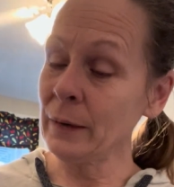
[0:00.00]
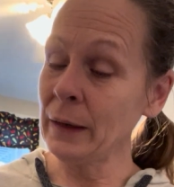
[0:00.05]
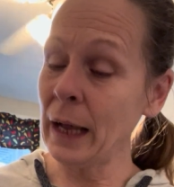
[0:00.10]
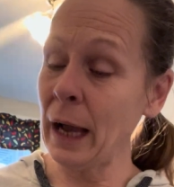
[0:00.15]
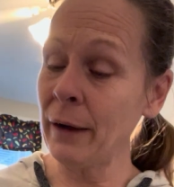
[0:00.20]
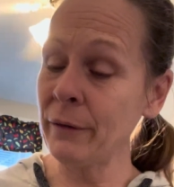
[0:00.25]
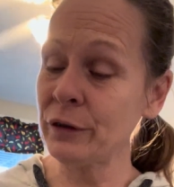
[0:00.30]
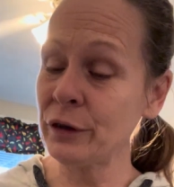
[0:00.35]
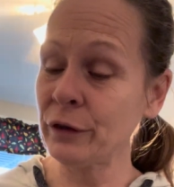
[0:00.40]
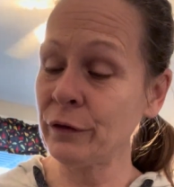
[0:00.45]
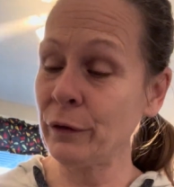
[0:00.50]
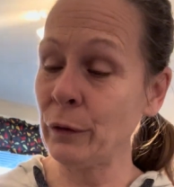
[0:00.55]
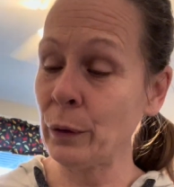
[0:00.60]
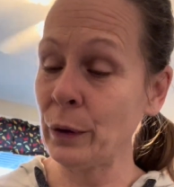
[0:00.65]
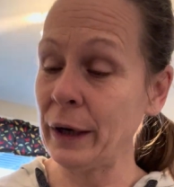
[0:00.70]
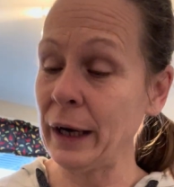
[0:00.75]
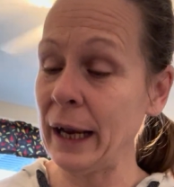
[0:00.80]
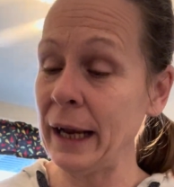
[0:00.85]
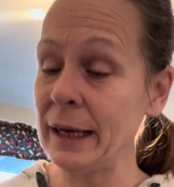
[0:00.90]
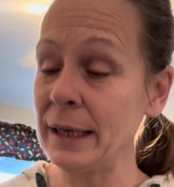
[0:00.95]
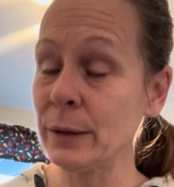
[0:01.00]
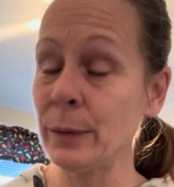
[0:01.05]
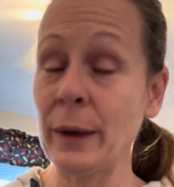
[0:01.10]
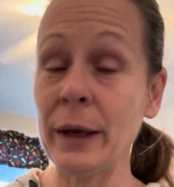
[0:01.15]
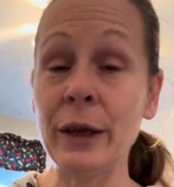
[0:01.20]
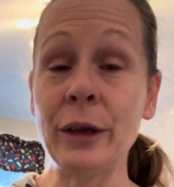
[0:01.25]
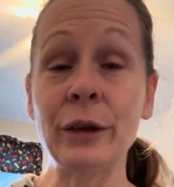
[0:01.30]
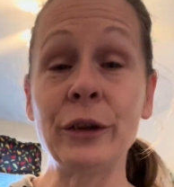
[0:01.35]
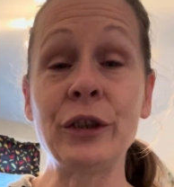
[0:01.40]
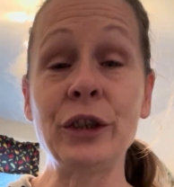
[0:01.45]
after 4 days,
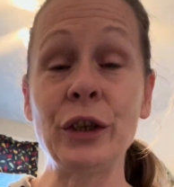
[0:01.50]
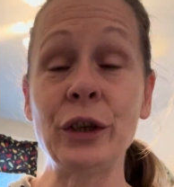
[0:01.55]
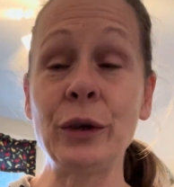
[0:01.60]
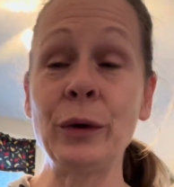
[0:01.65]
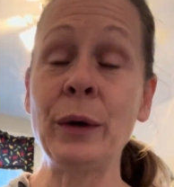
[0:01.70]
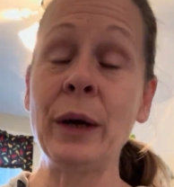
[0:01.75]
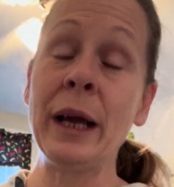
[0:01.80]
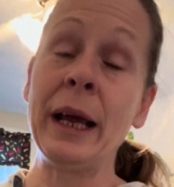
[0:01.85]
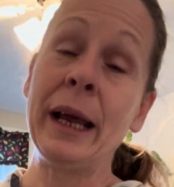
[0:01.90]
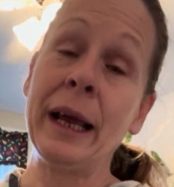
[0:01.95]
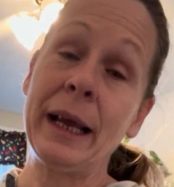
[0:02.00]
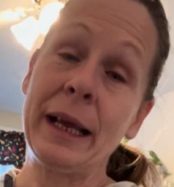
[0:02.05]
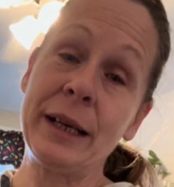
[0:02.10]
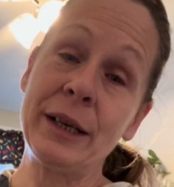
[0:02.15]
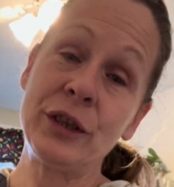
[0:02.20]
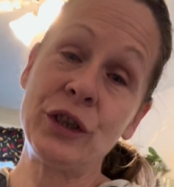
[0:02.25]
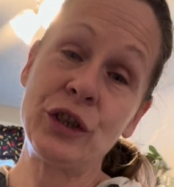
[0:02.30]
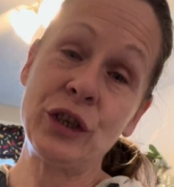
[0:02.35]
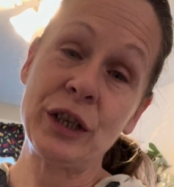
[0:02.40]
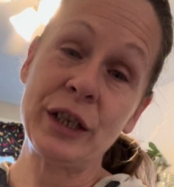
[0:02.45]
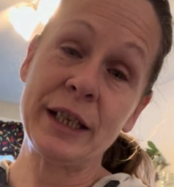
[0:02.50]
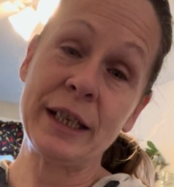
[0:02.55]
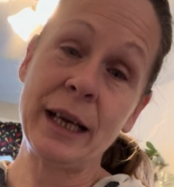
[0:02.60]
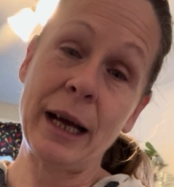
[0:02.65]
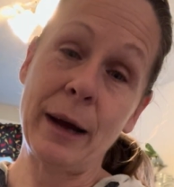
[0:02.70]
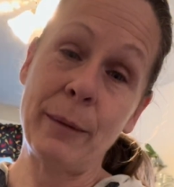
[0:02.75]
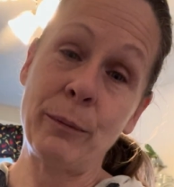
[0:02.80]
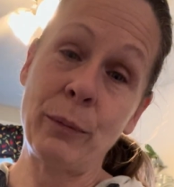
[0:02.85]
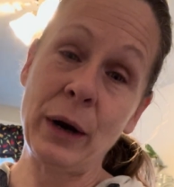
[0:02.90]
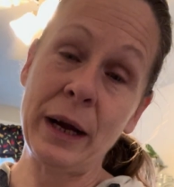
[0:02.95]
what you'll do is just
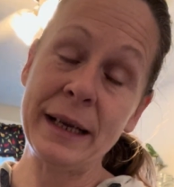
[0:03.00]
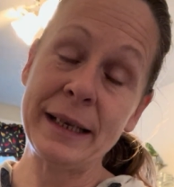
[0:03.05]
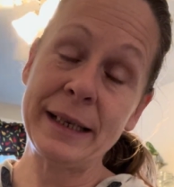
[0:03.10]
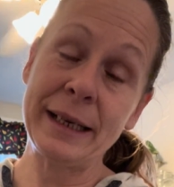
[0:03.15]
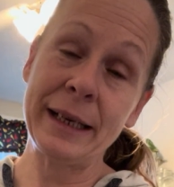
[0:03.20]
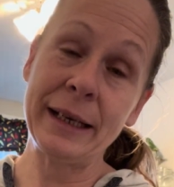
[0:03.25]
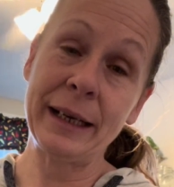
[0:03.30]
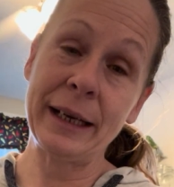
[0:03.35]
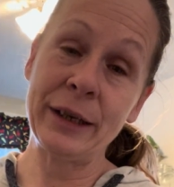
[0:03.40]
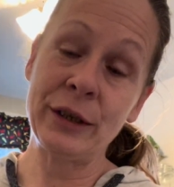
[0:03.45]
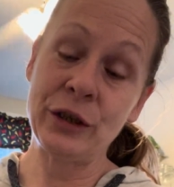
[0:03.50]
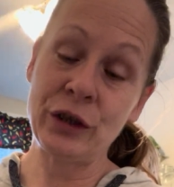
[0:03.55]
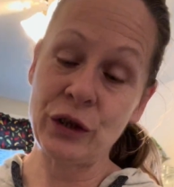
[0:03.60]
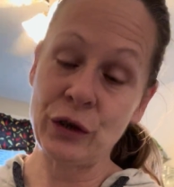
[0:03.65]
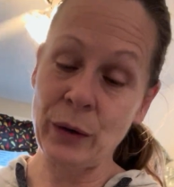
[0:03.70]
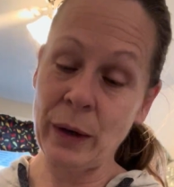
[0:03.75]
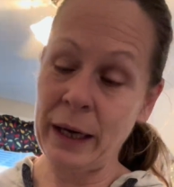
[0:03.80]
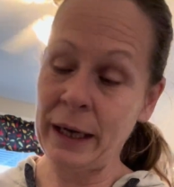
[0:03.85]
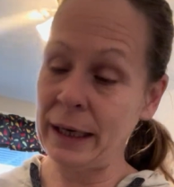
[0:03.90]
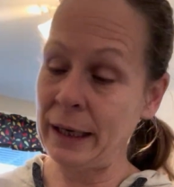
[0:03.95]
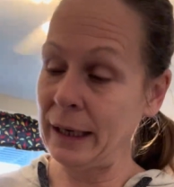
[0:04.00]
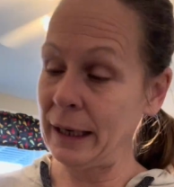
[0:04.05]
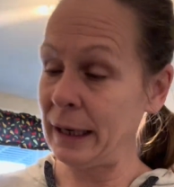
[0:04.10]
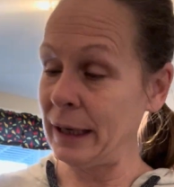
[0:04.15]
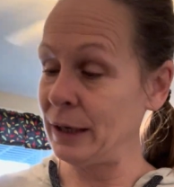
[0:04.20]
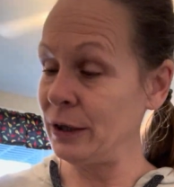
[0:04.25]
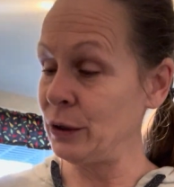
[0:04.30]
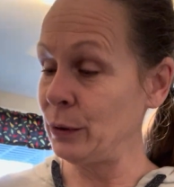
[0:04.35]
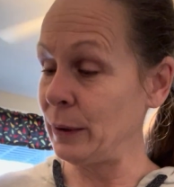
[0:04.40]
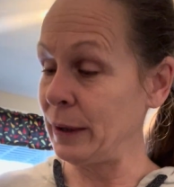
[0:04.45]
press it and strain it
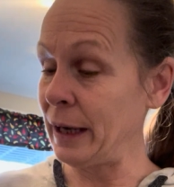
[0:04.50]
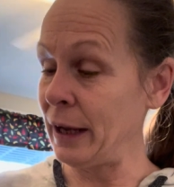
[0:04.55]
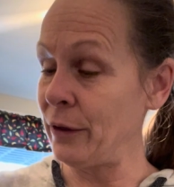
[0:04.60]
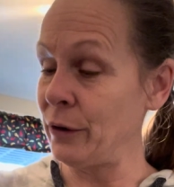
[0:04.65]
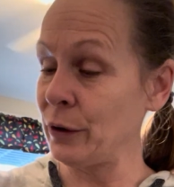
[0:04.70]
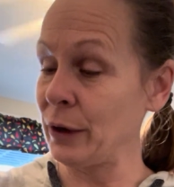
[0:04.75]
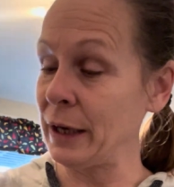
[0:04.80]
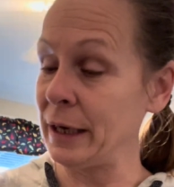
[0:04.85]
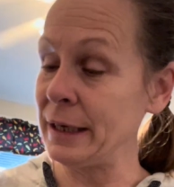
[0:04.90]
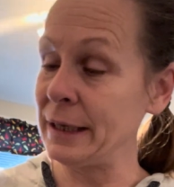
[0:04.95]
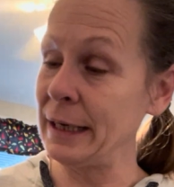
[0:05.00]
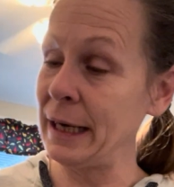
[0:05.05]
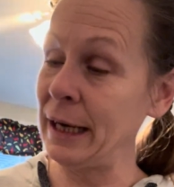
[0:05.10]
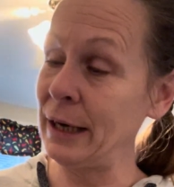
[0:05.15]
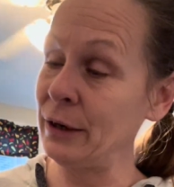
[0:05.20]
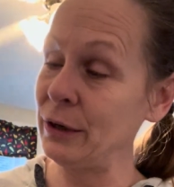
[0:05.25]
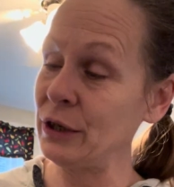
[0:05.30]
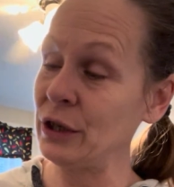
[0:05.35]
into another container.